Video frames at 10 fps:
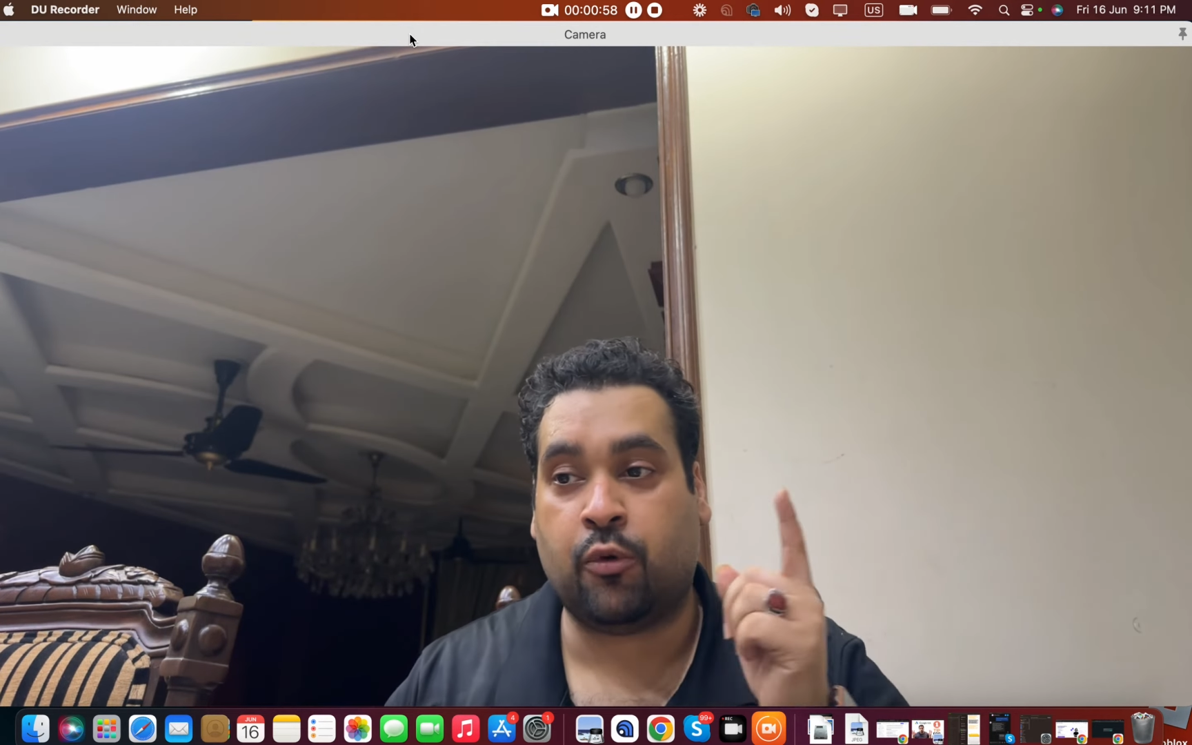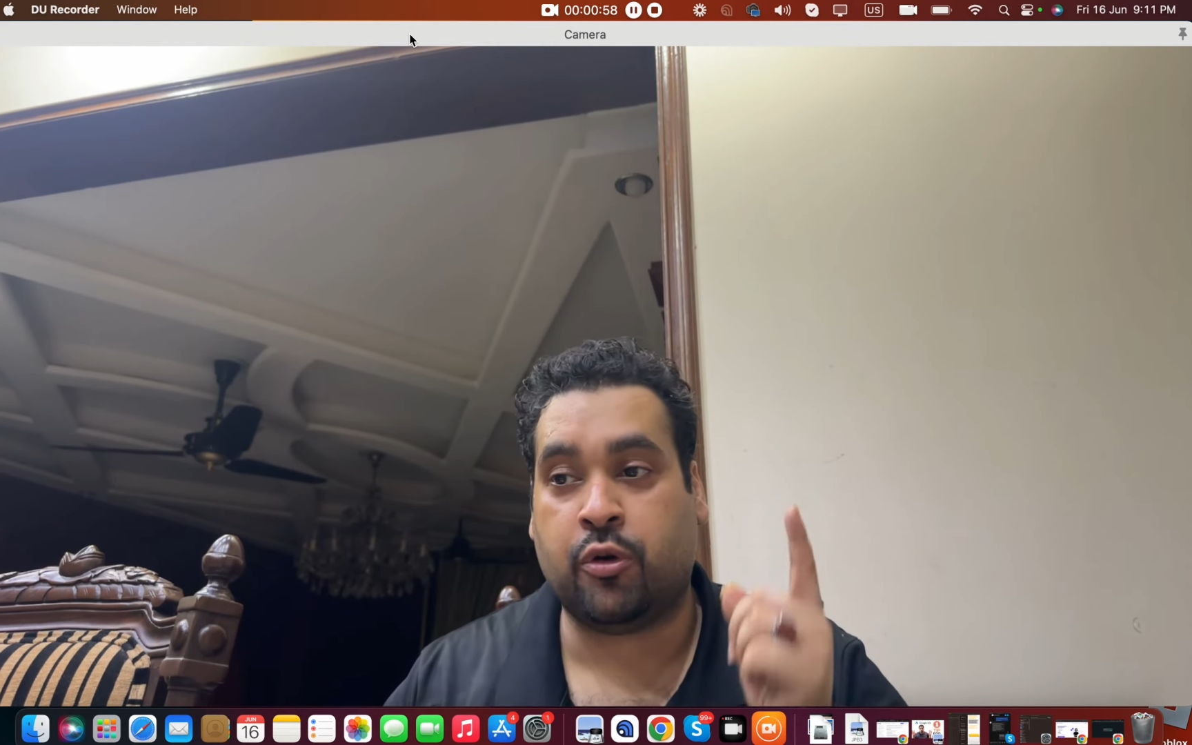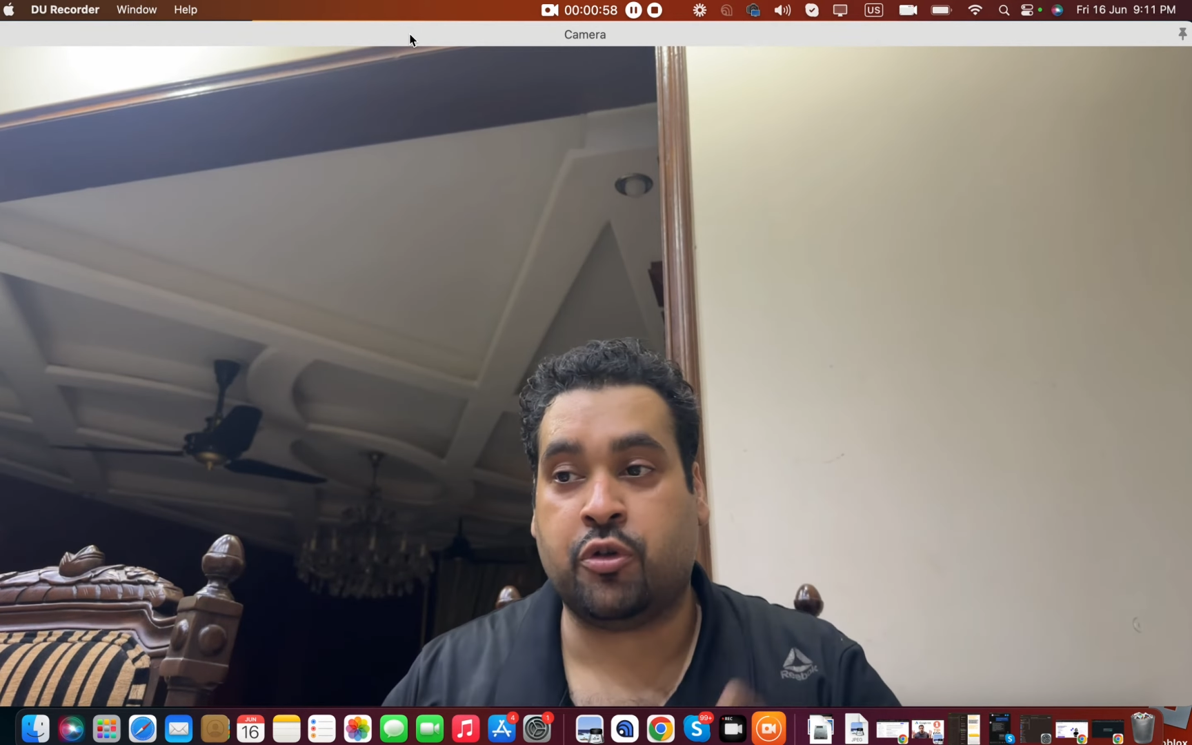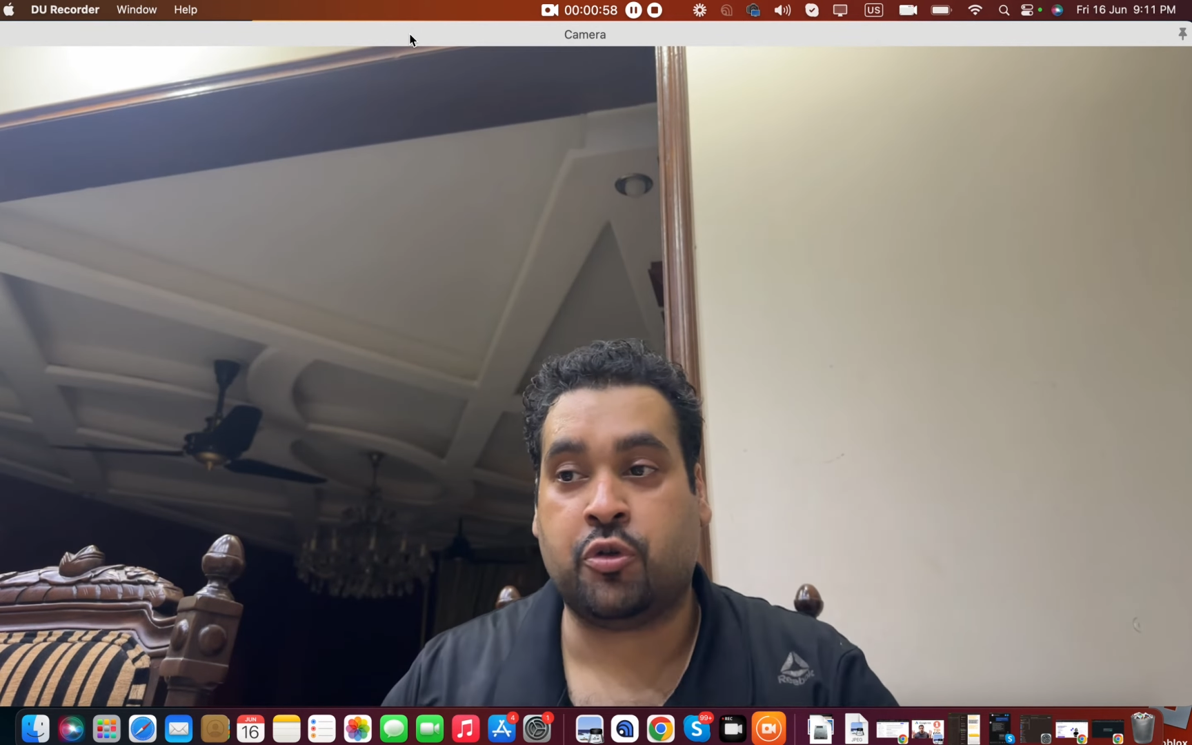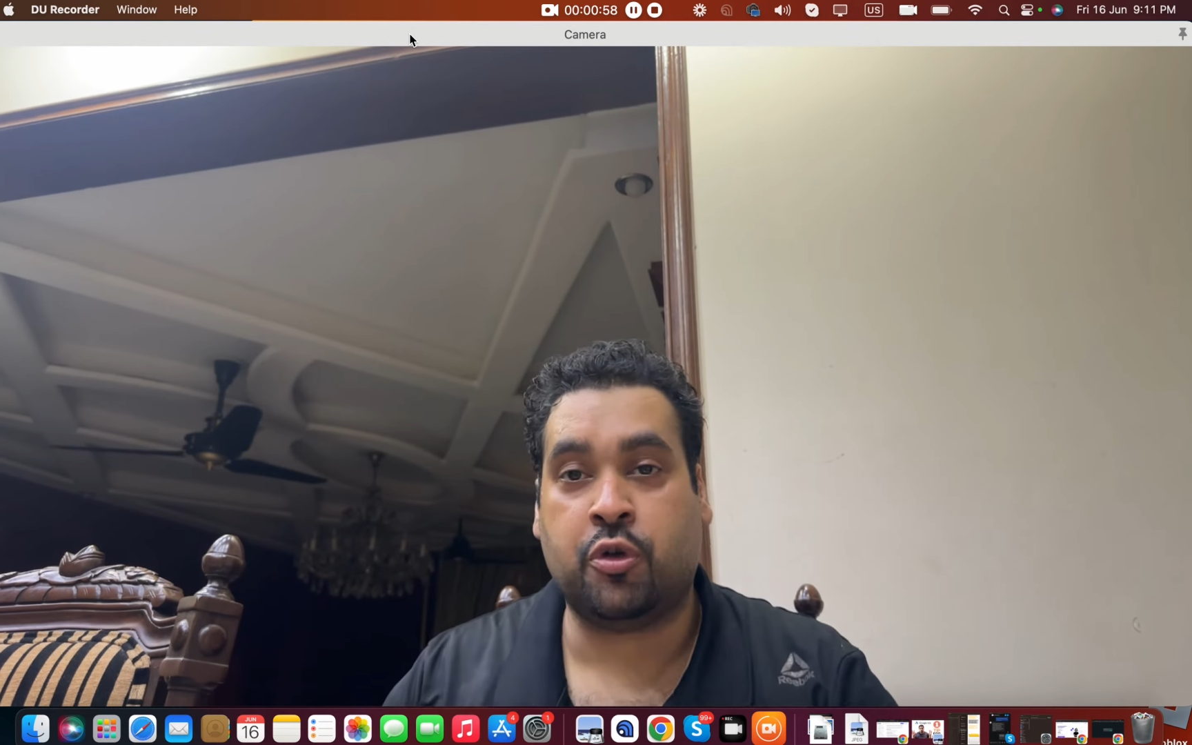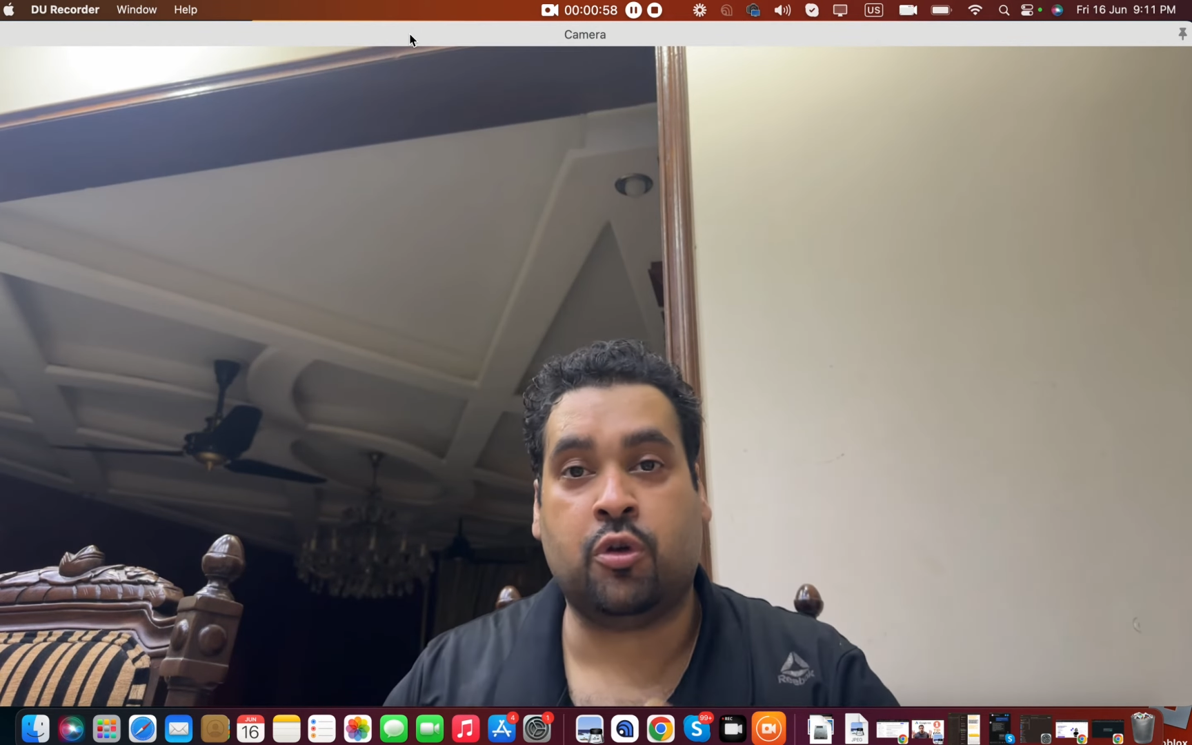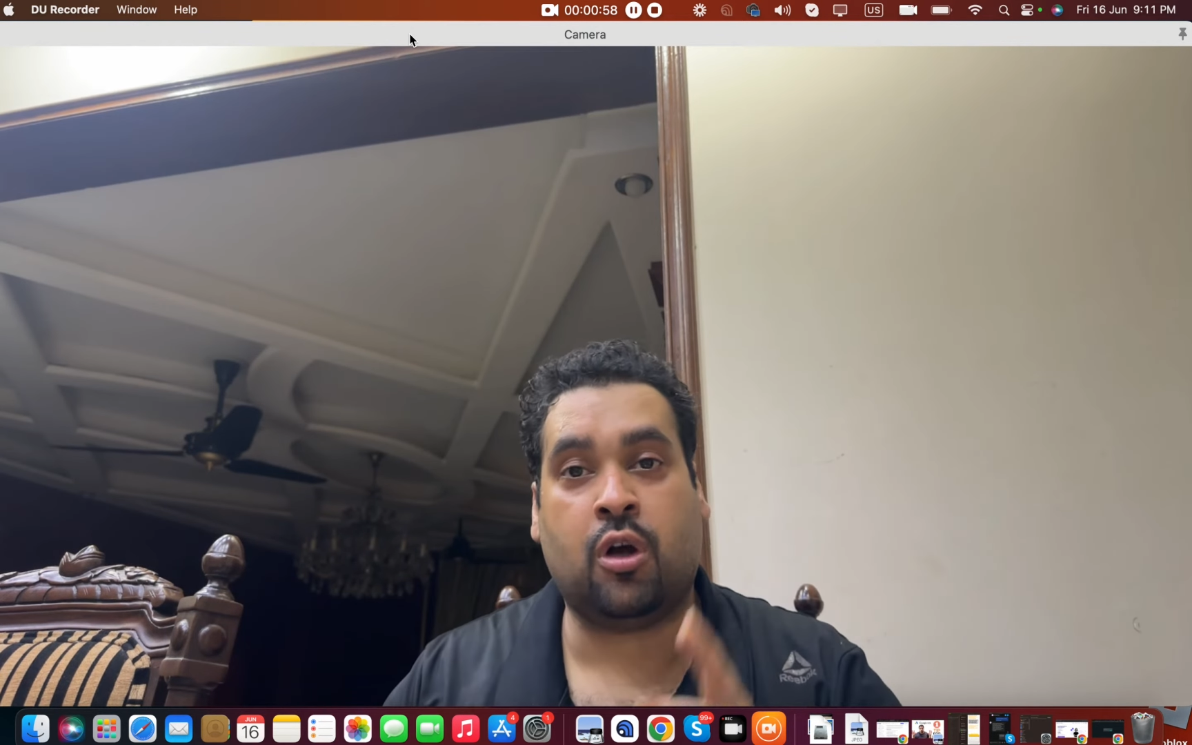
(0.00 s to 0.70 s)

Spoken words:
going to show you